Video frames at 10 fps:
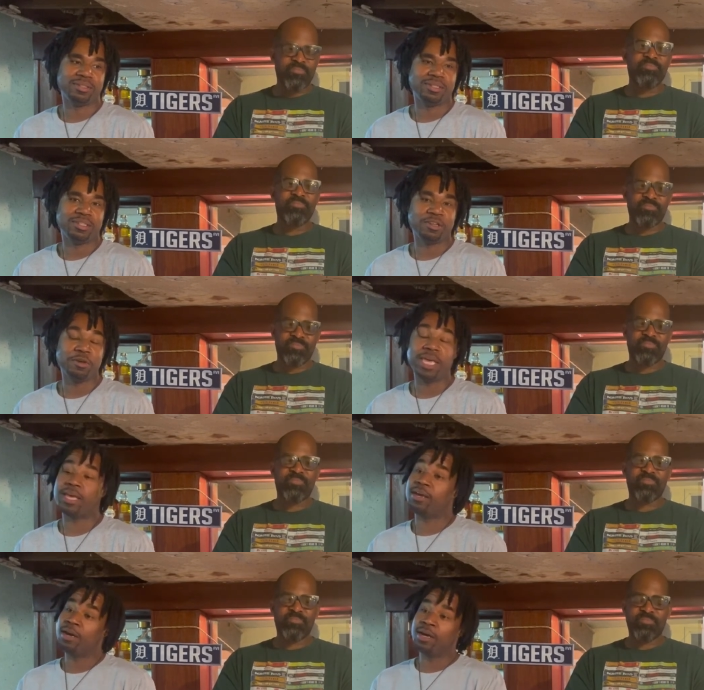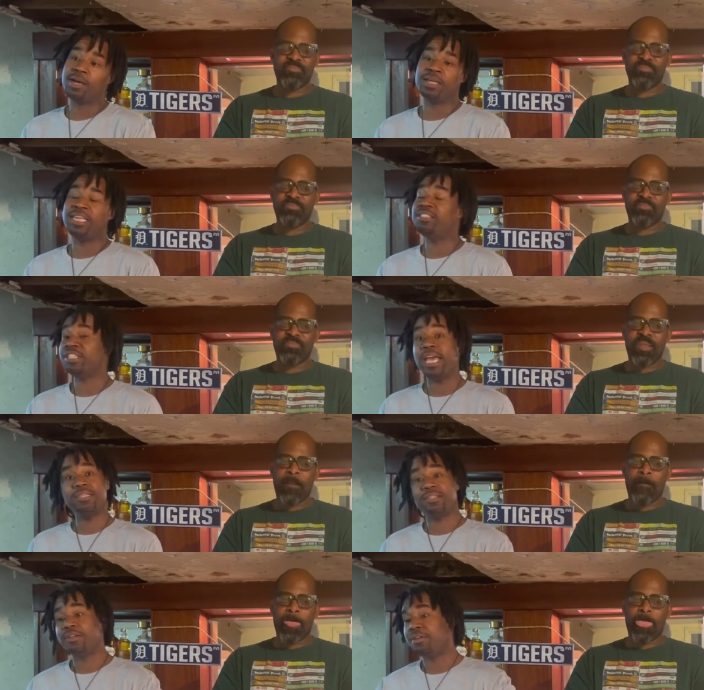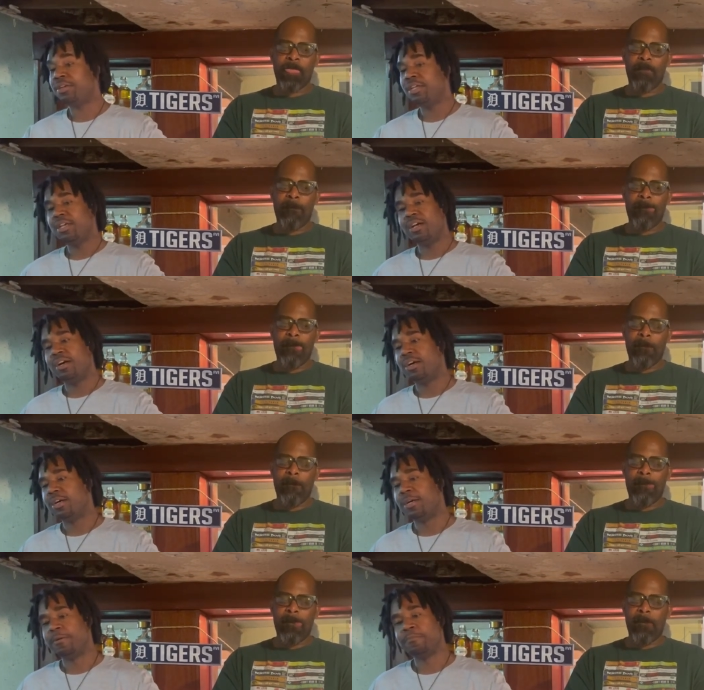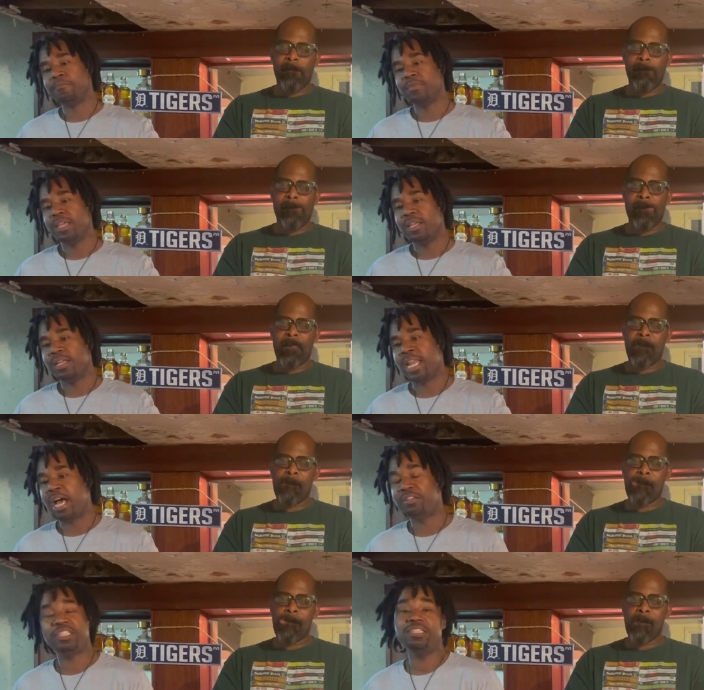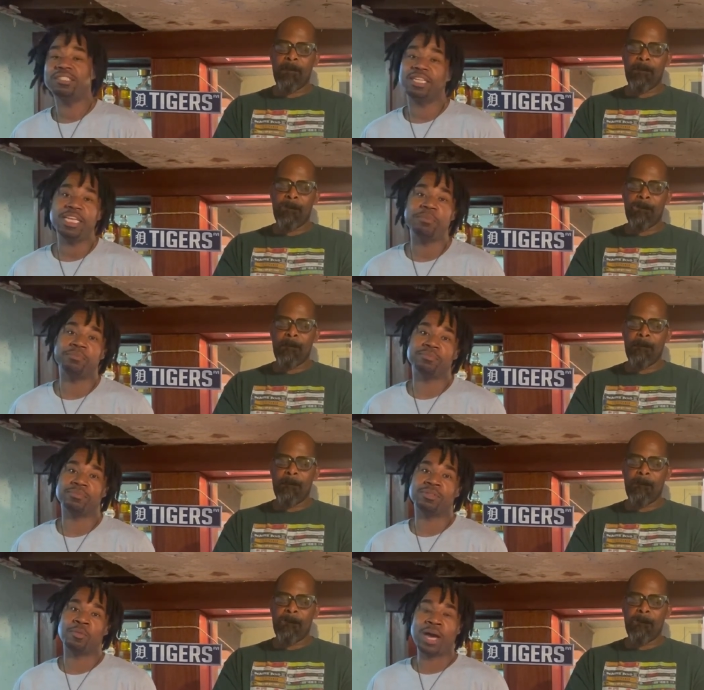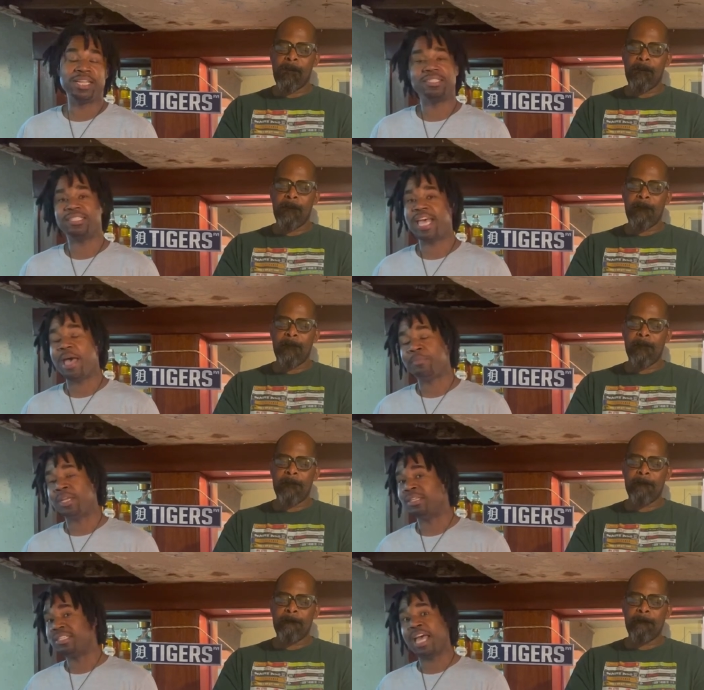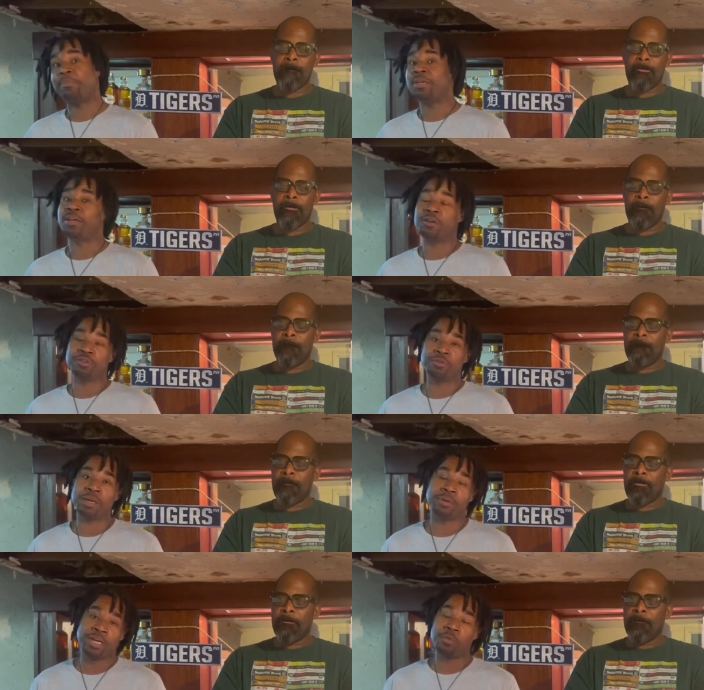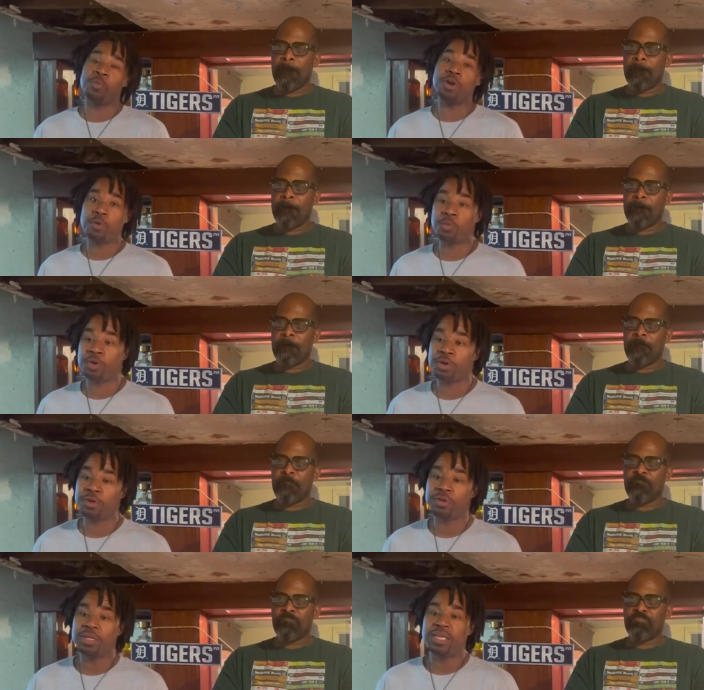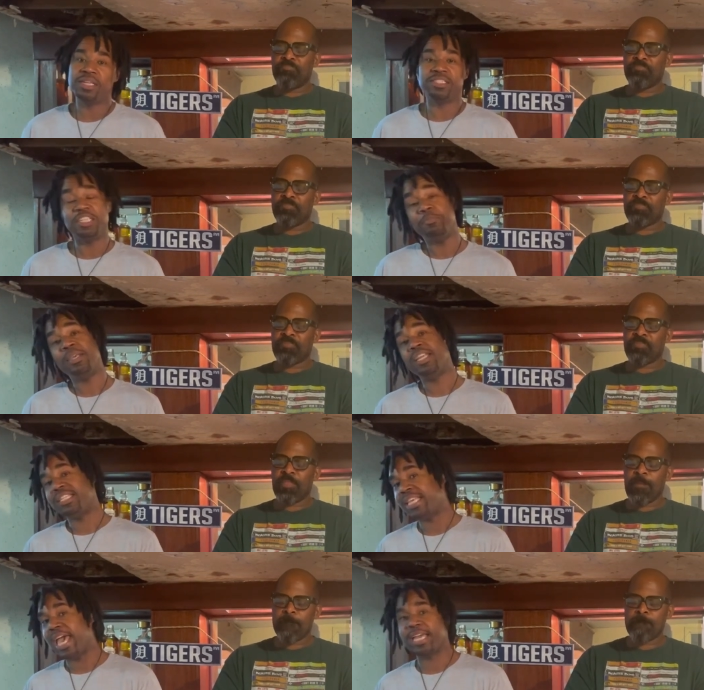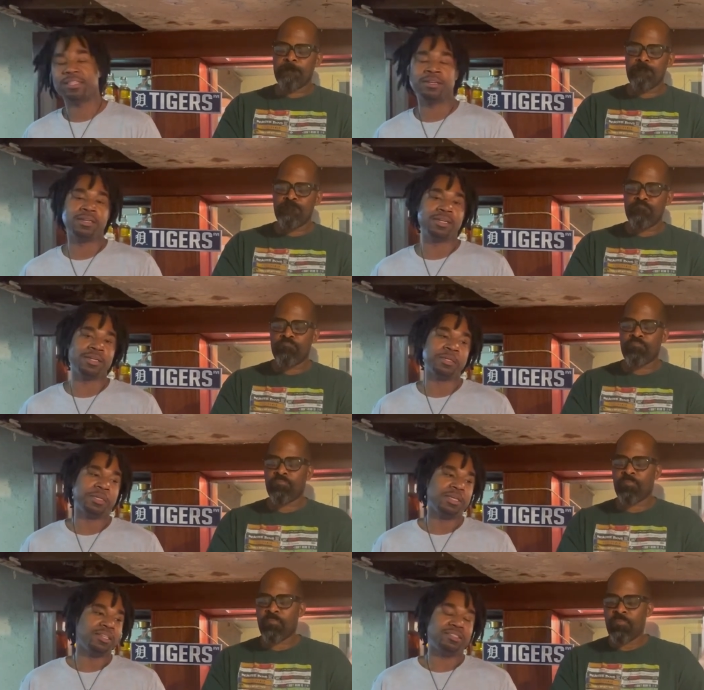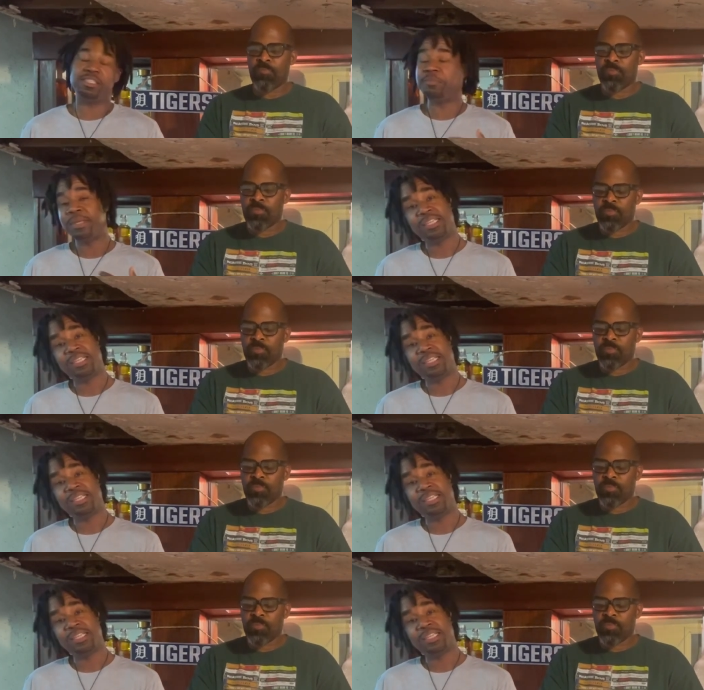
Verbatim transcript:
Speaker 1: So yeah, uh, he's chasing her. Um, now she sleep while this is happening. This is happening in her dream, but in the real world, she's being attacked. Uh, she's being